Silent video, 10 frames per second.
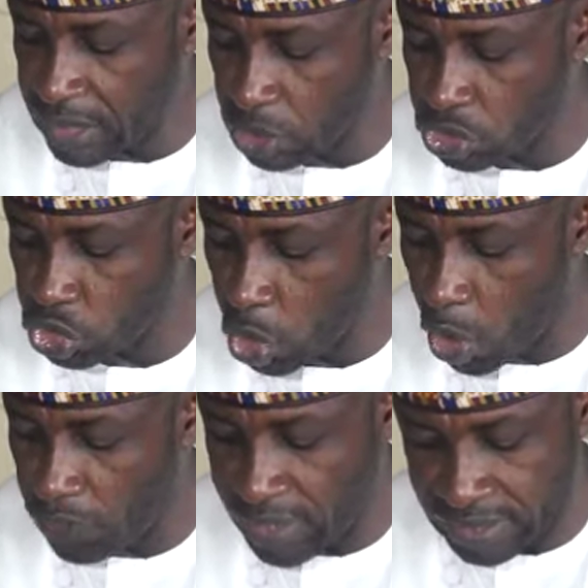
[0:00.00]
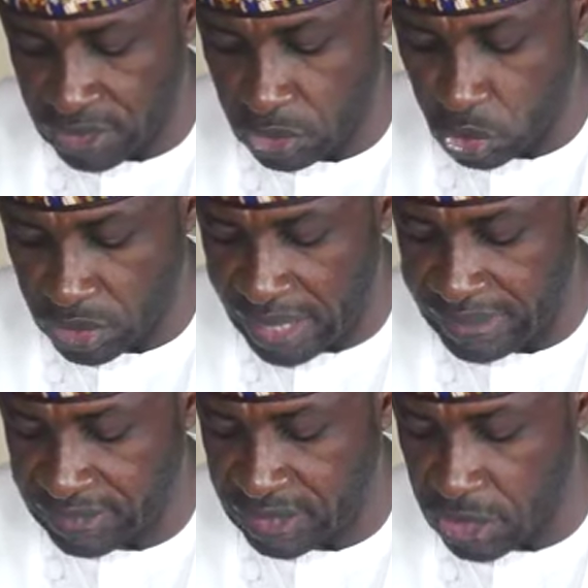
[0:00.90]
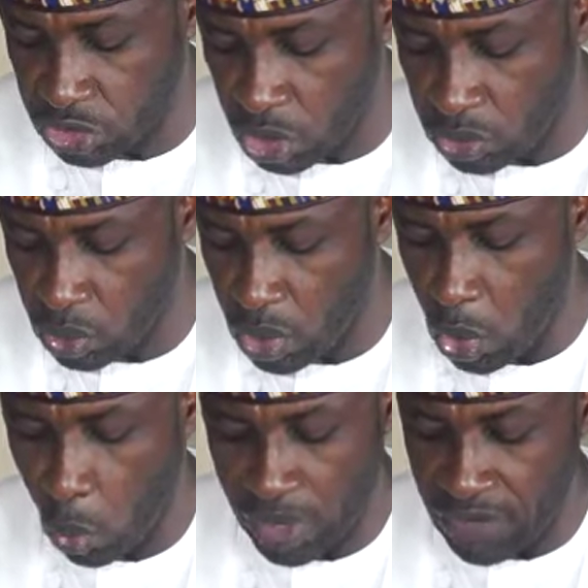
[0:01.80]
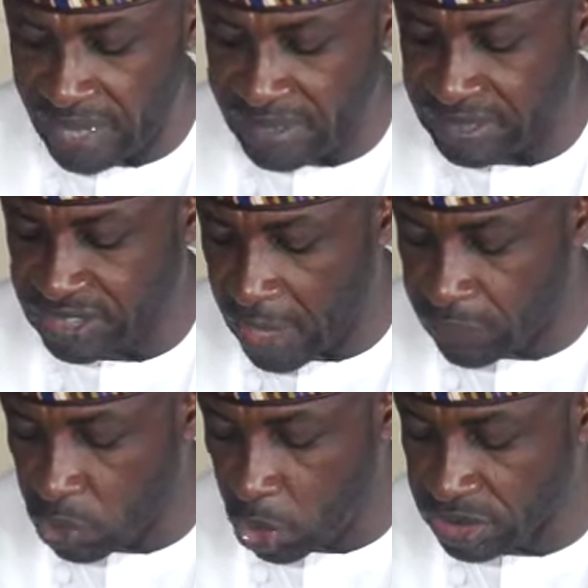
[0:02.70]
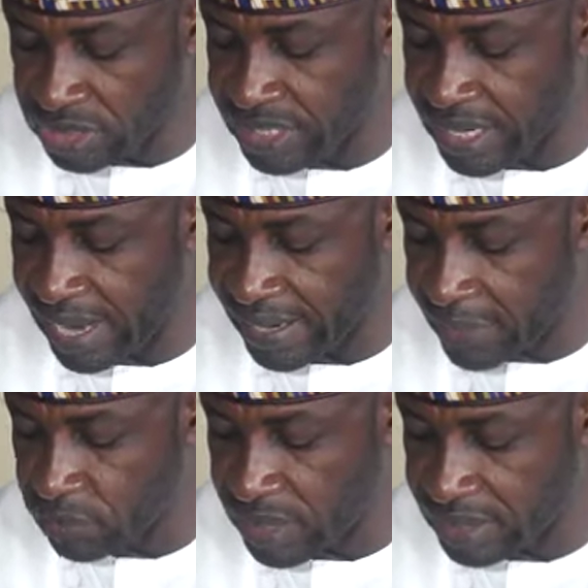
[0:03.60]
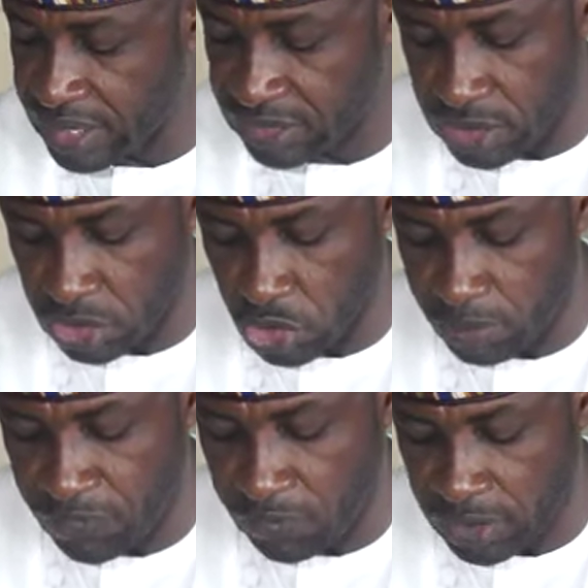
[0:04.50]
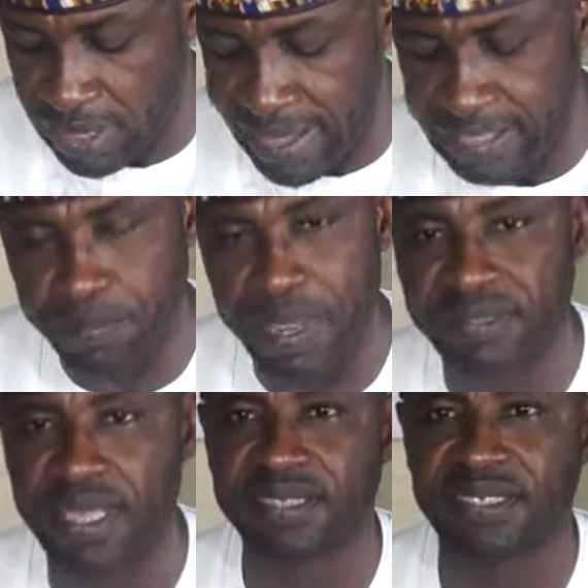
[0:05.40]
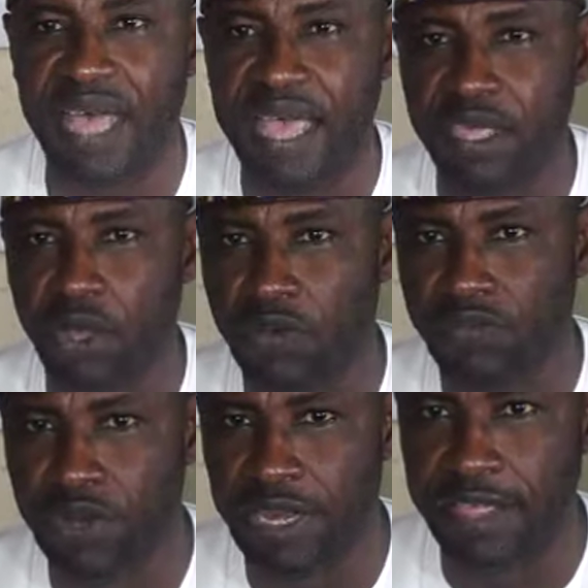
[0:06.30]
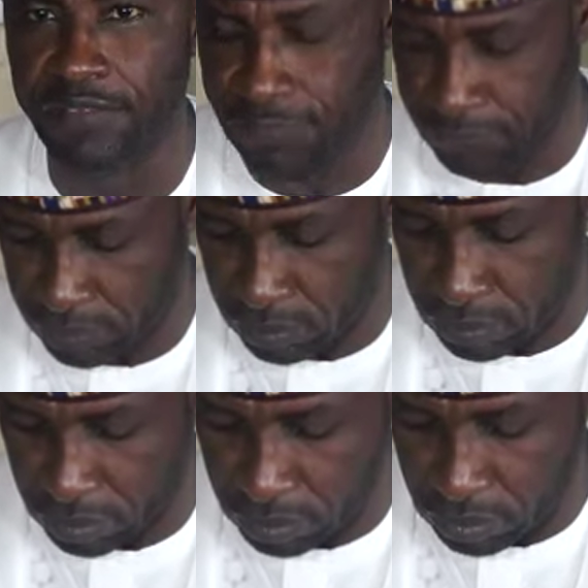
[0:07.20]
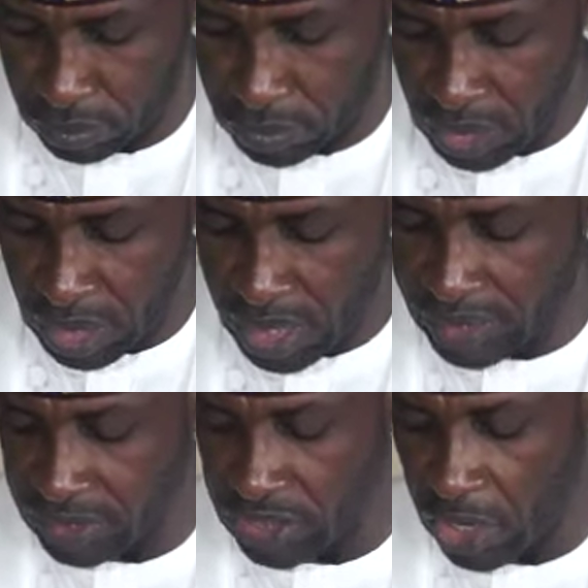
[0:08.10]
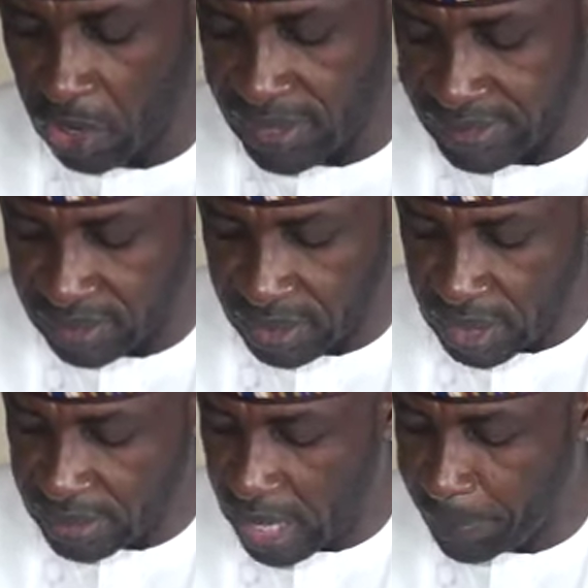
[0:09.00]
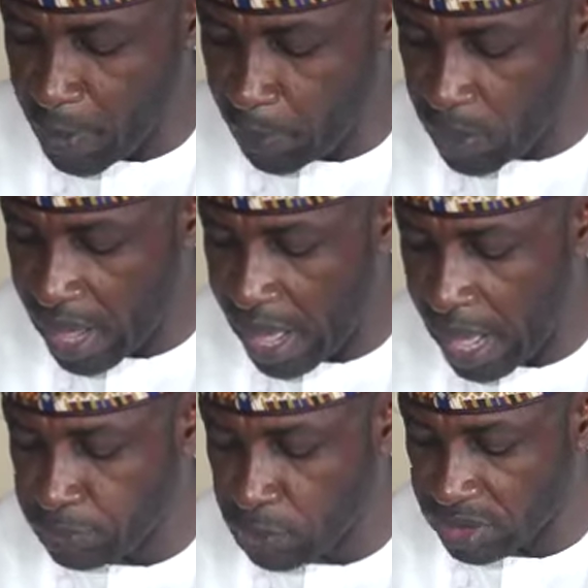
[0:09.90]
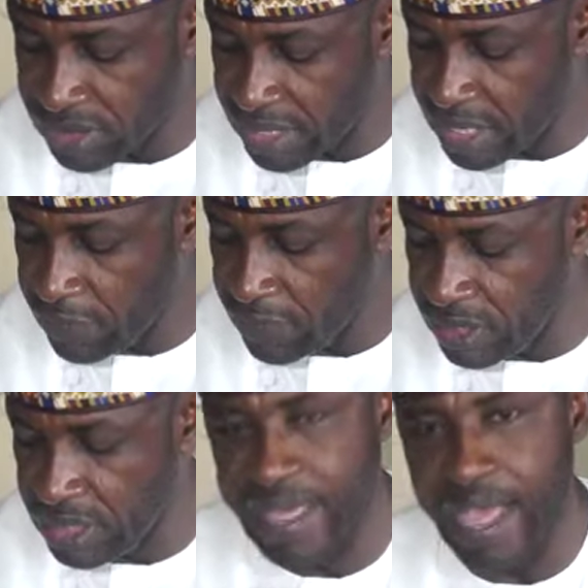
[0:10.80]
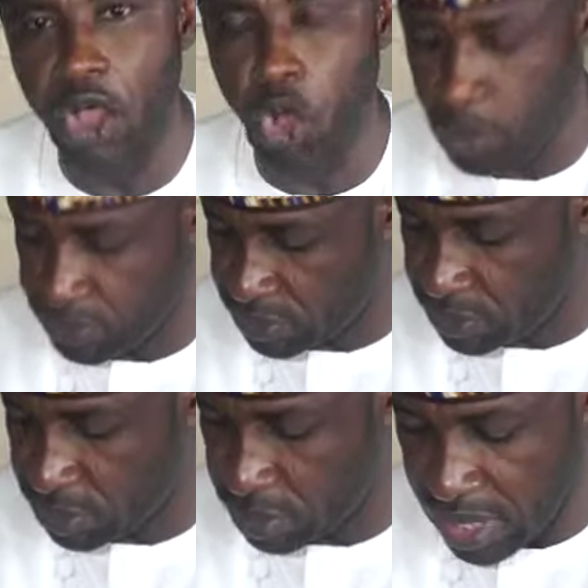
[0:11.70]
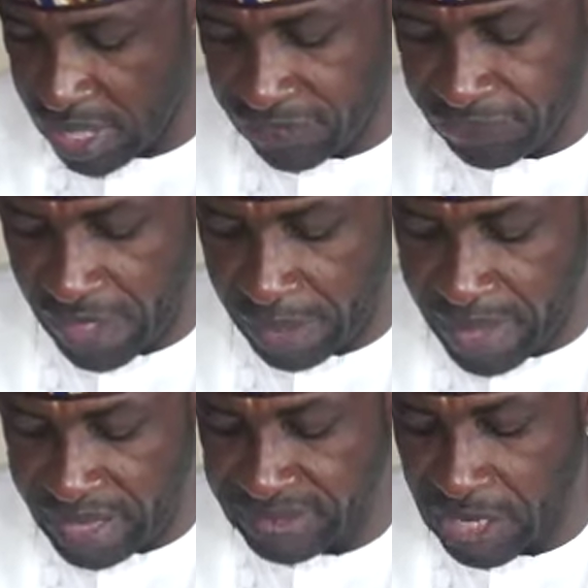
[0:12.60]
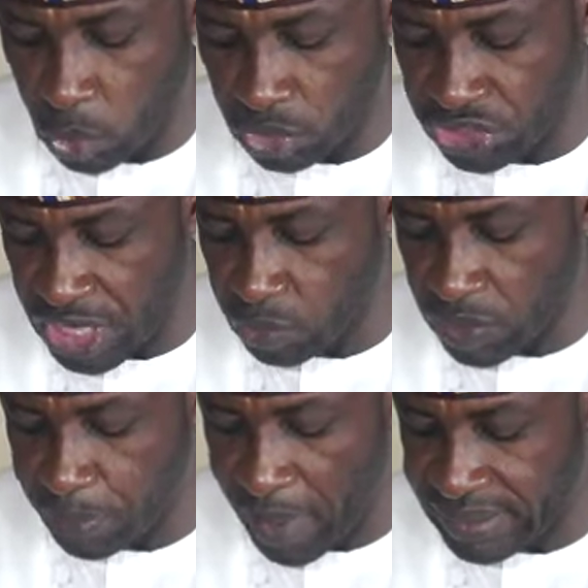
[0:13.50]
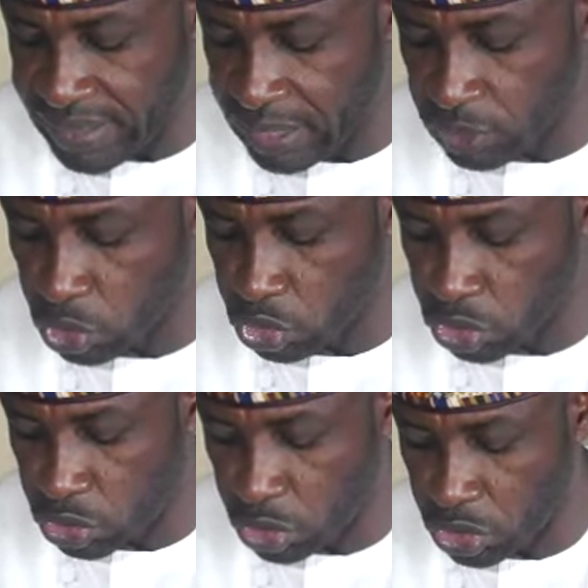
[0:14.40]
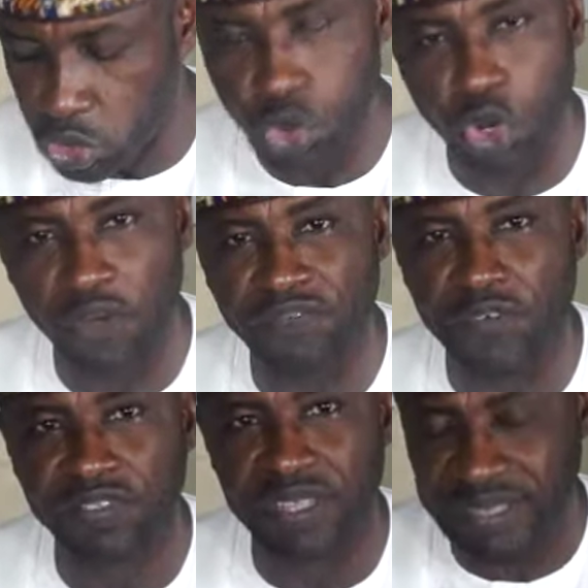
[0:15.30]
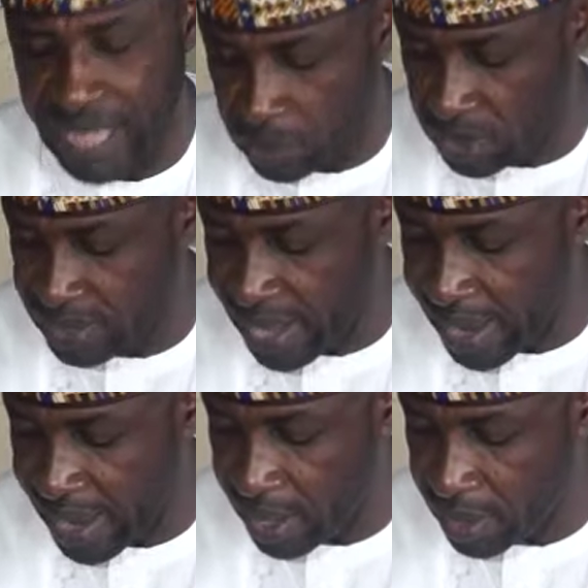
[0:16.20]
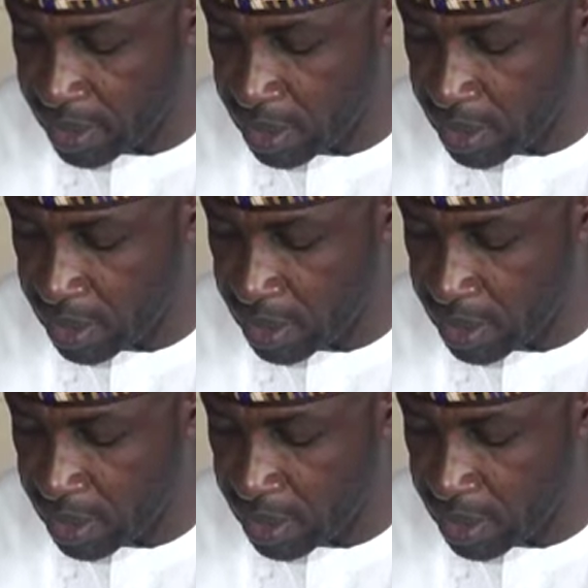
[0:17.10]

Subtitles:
are not sure of getting to their destination whenever they travel until they arrive to that destination before they express a sigh of relief. It is recorded that people are abducted even in their homes. Farmers negotiate with bandits to the tune of 15,000 naira